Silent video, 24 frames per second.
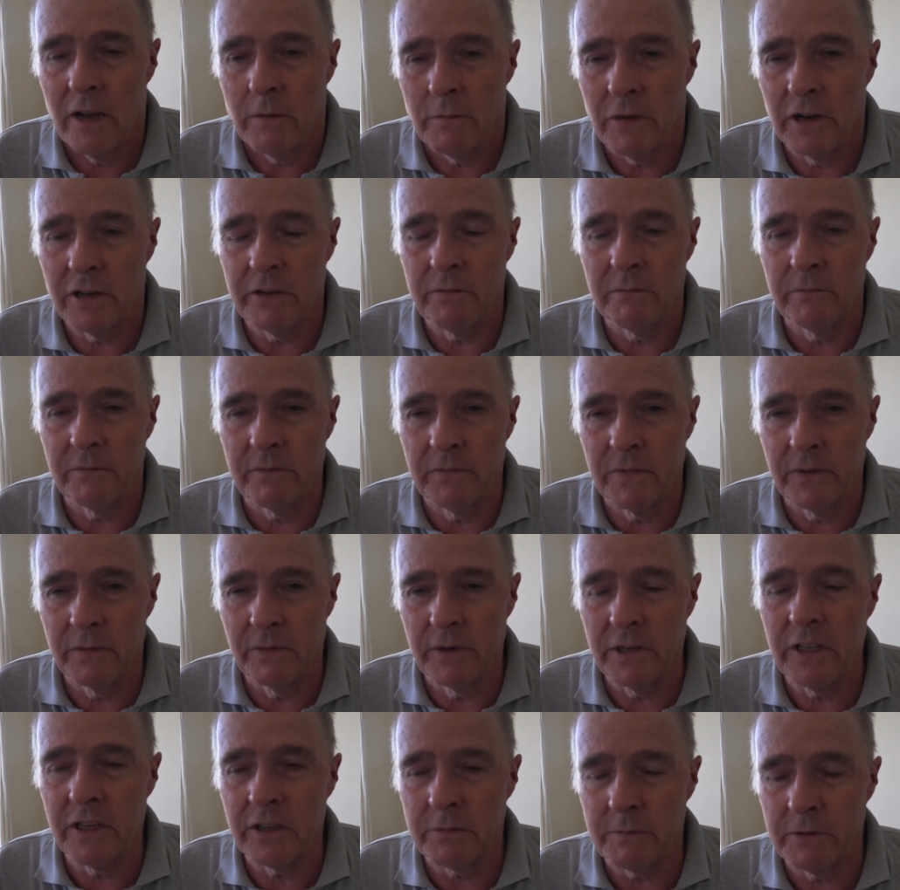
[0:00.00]
But
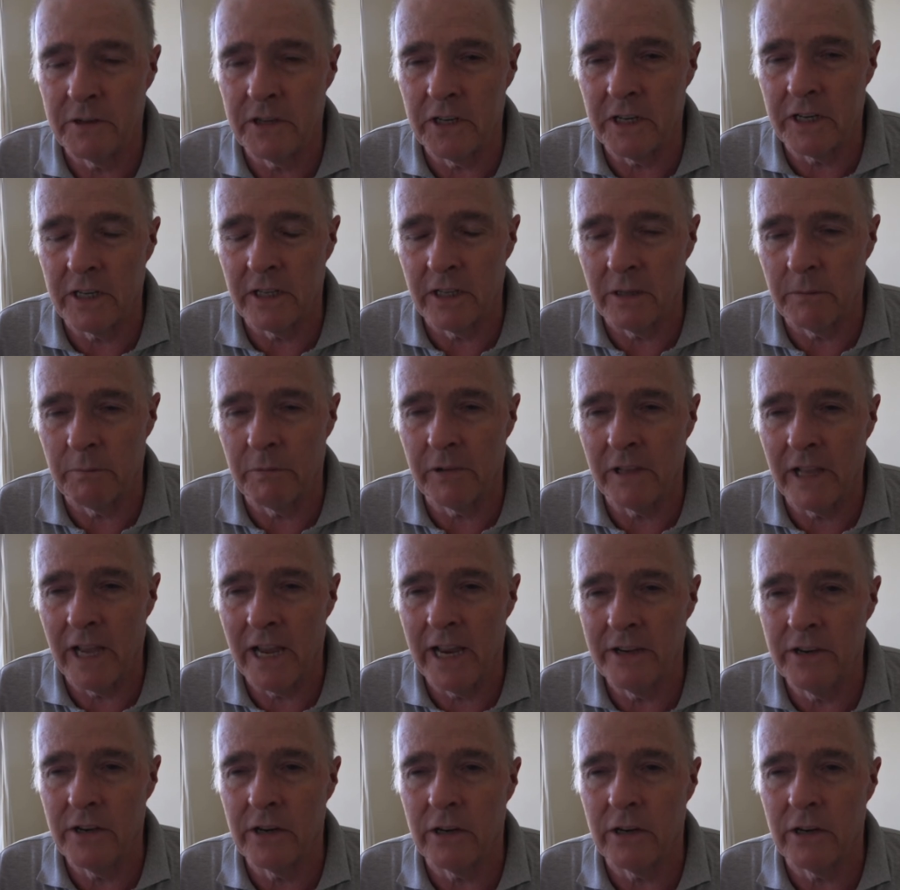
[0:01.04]
with this particular plan,